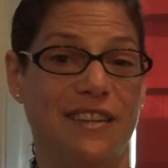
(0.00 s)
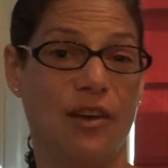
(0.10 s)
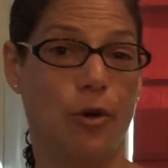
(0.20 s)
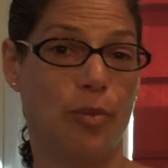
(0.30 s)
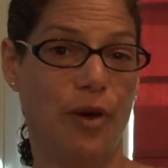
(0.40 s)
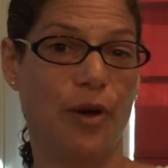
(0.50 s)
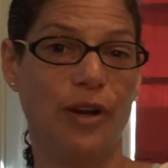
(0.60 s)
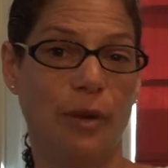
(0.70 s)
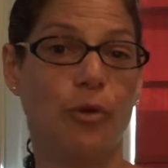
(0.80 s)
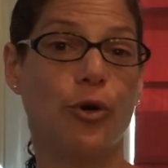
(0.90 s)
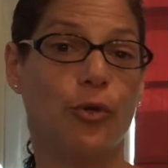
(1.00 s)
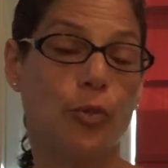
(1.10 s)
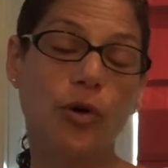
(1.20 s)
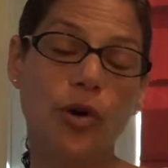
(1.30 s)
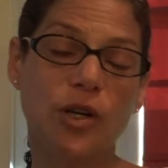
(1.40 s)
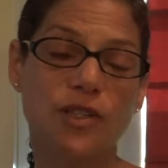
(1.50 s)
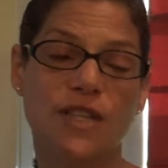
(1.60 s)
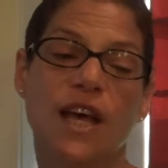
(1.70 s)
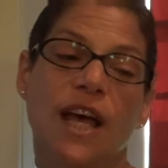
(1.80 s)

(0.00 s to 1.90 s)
in the RPR neighborhood reports,